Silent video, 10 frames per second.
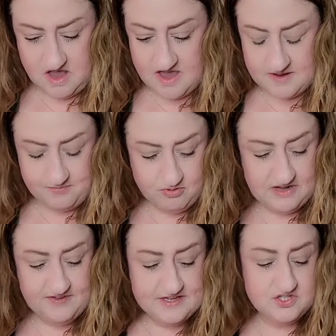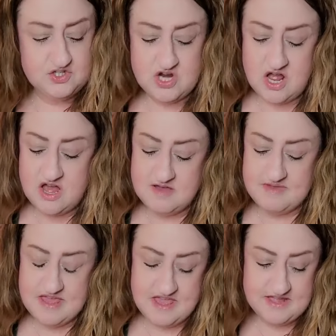At a previous
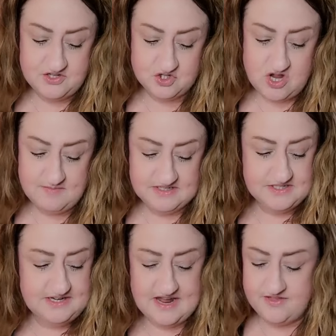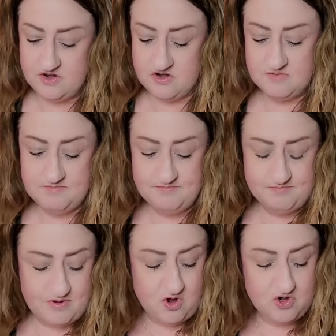job, and you're coming together,
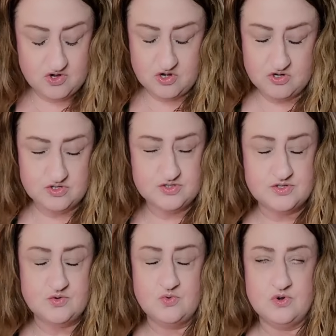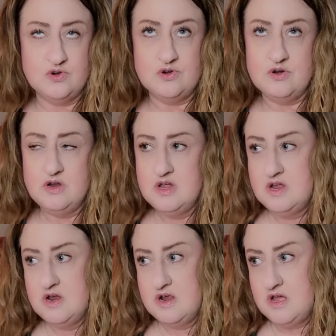partners, or
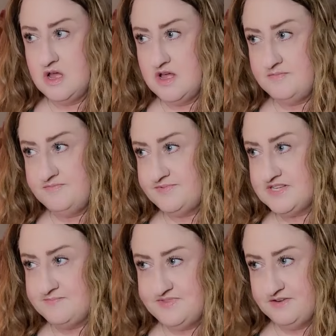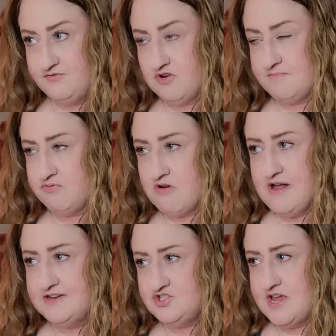something for a
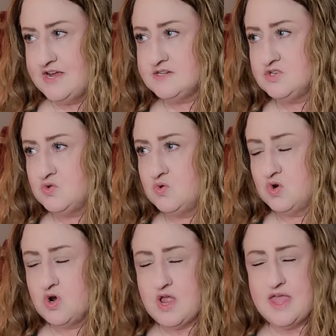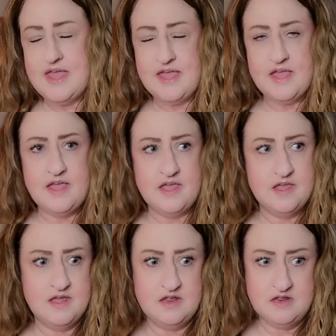project, or maybe
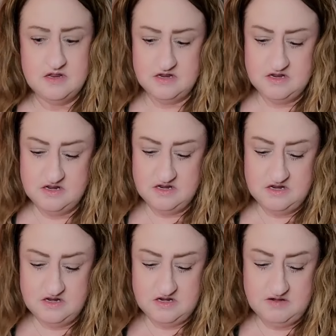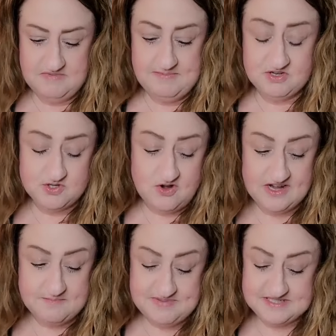you're
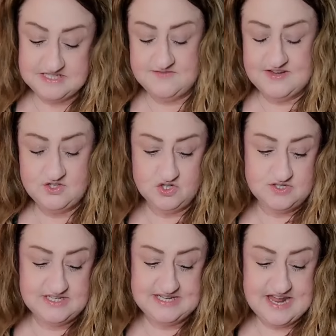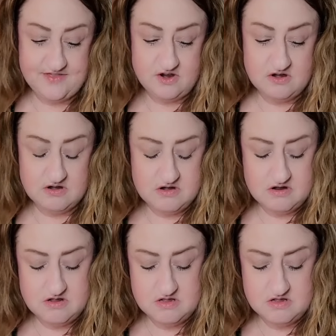starting a business venture together.